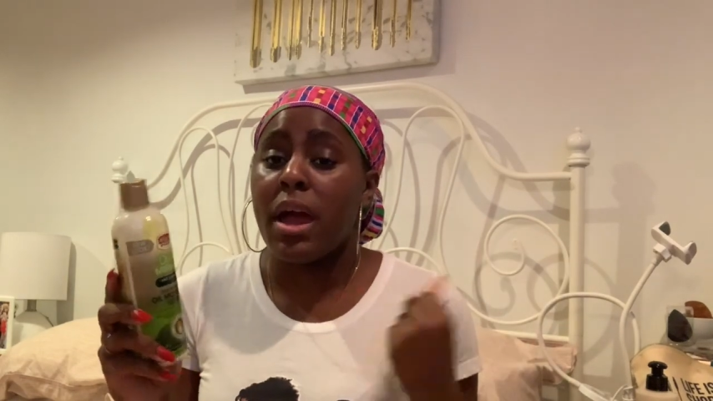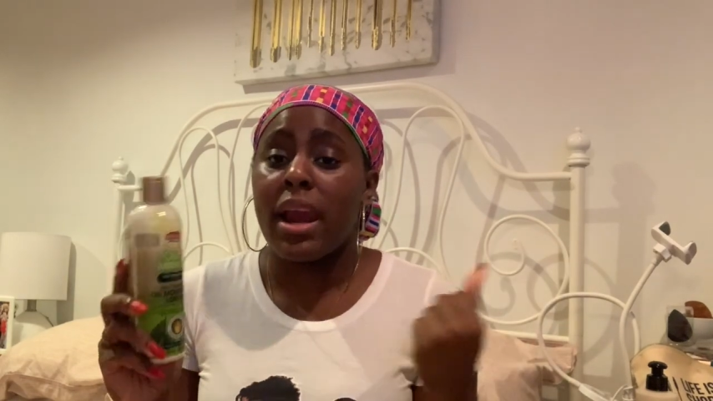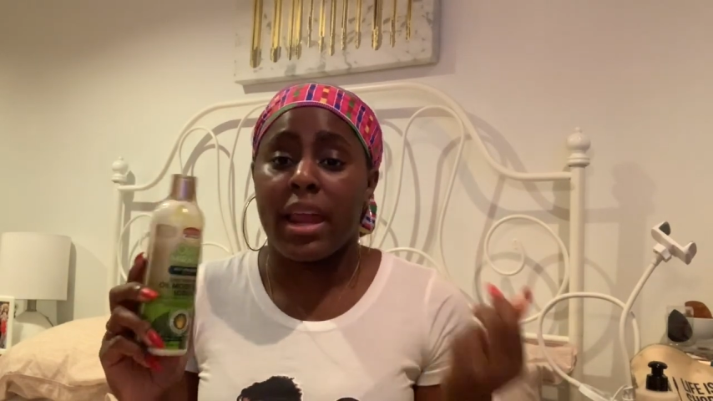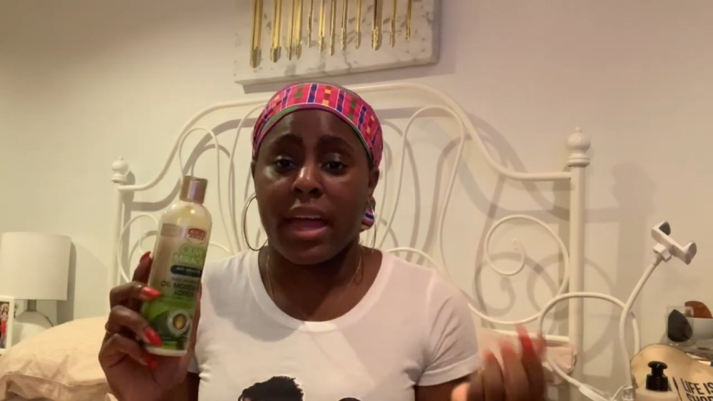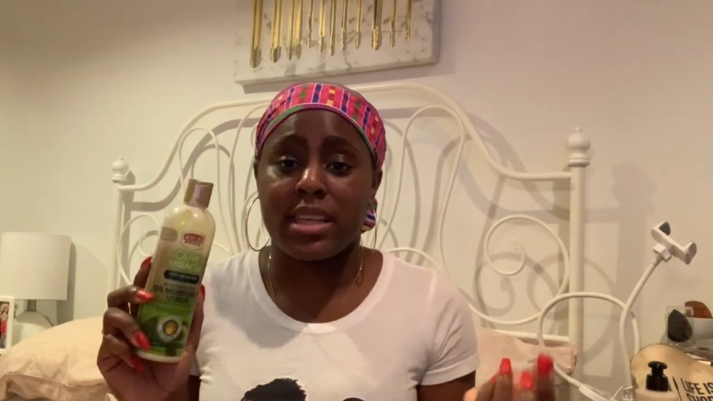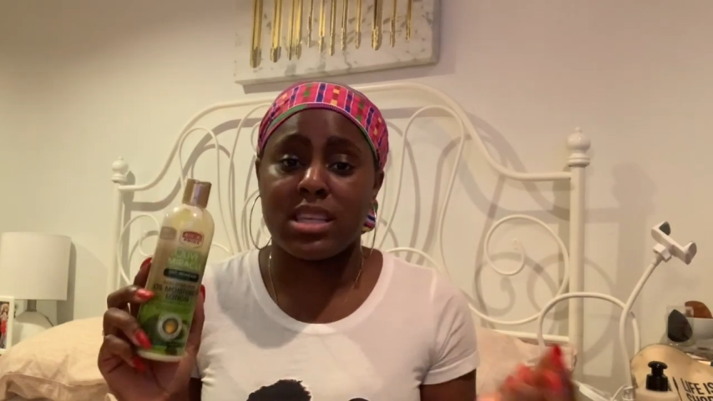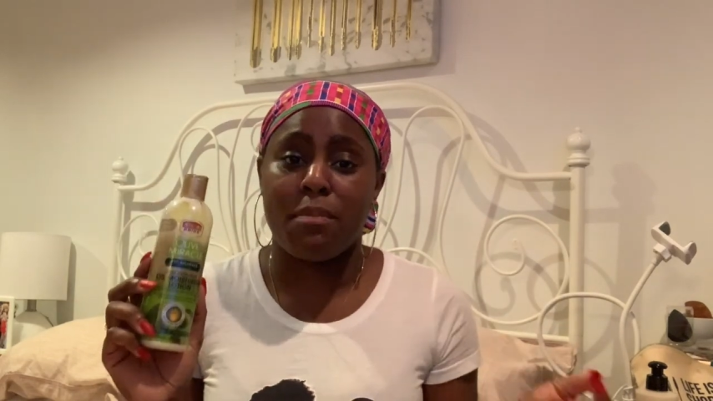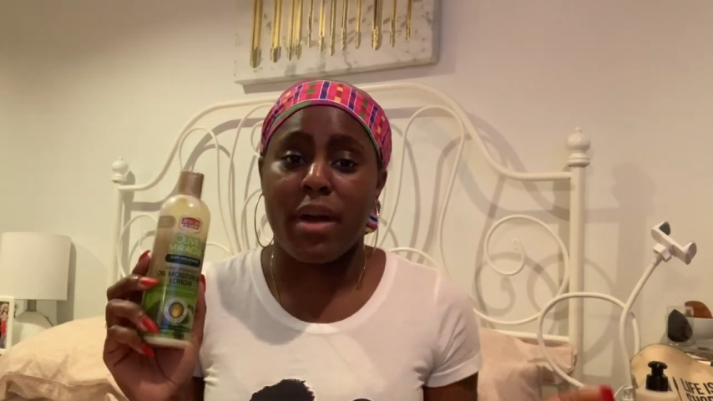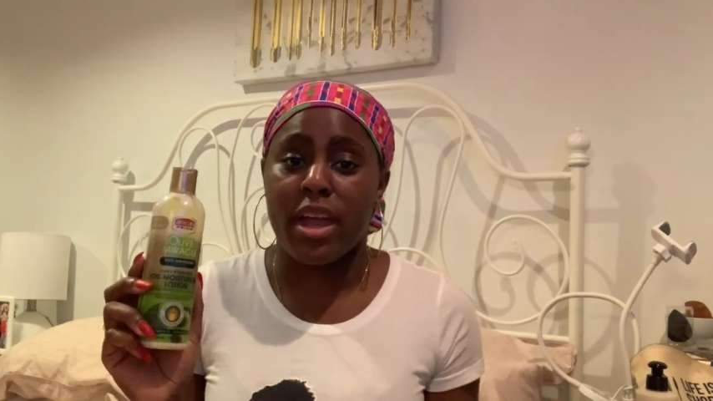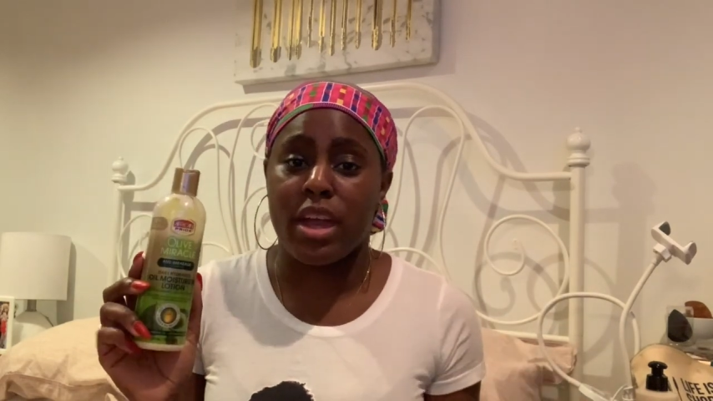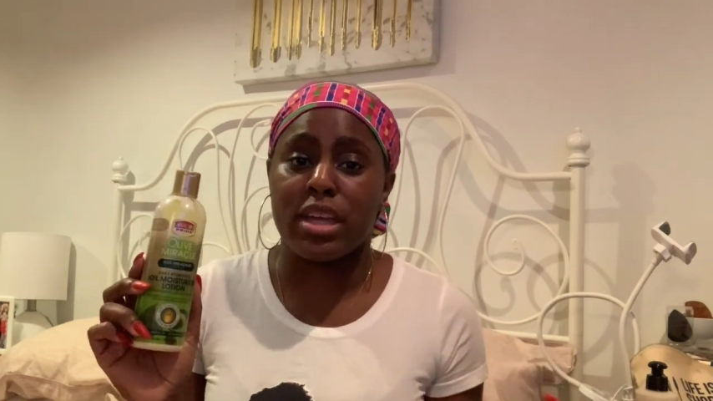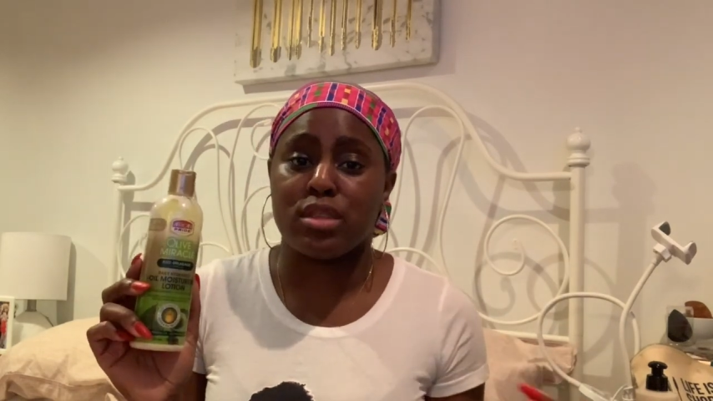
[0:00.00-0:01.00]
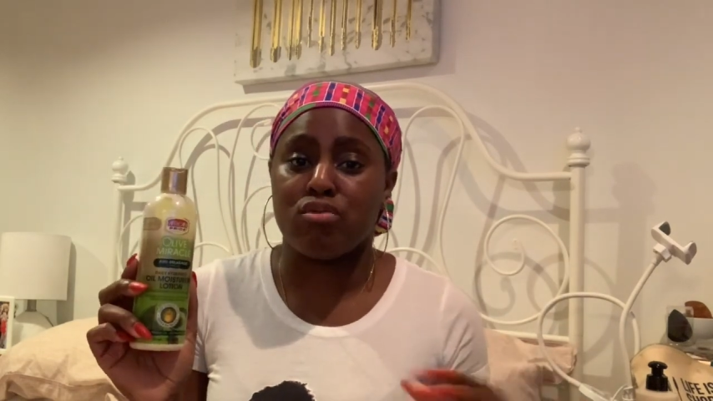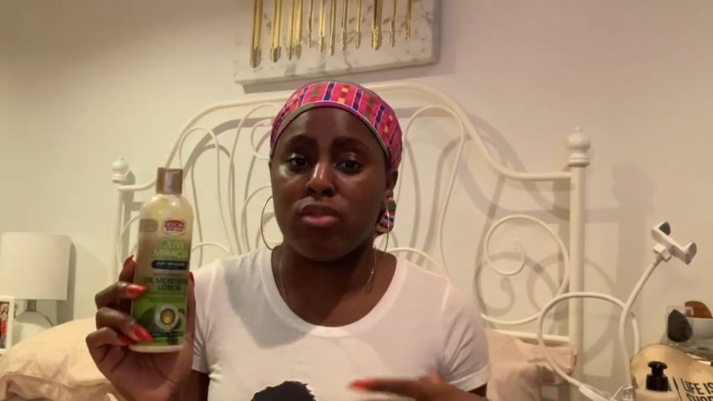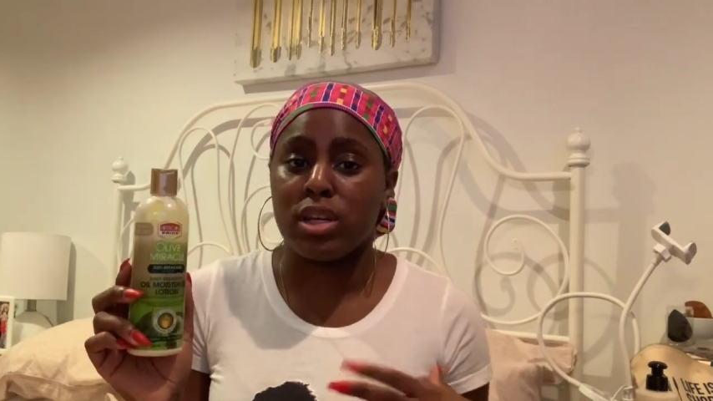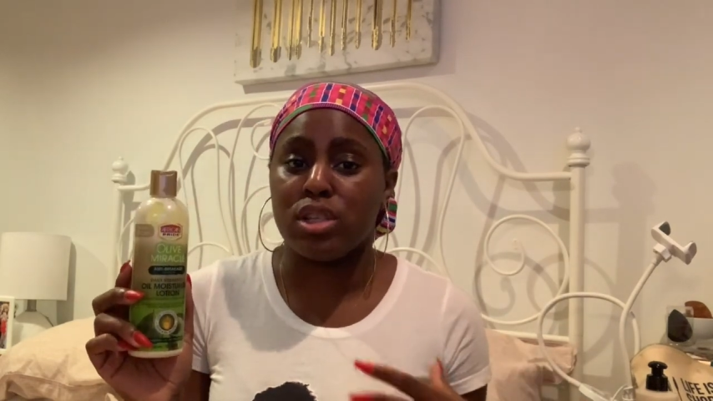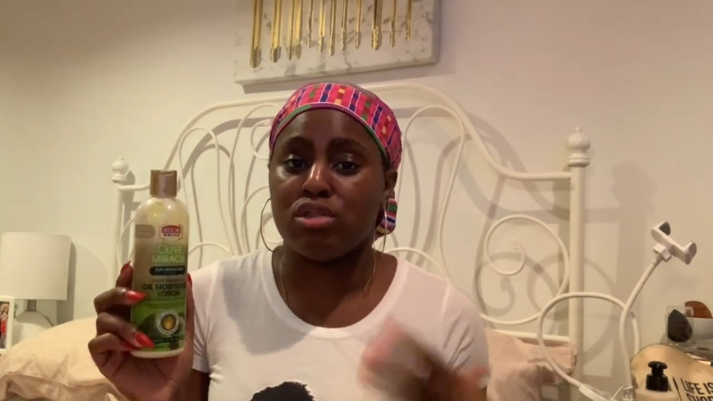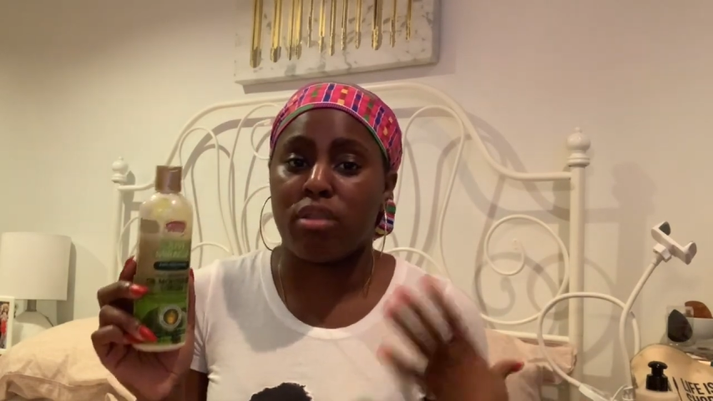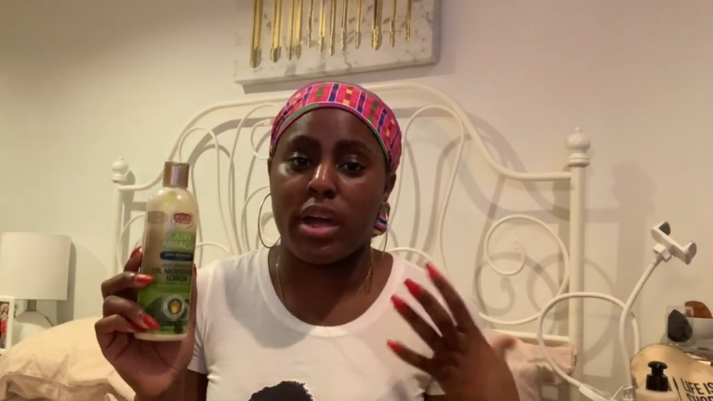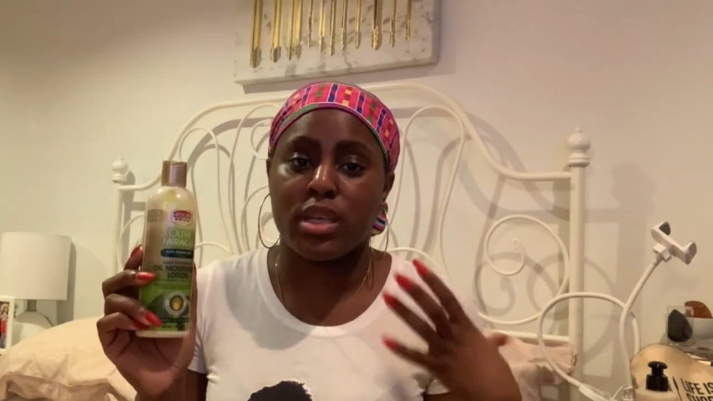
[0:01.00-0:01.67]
like I said, my hair gets really dry,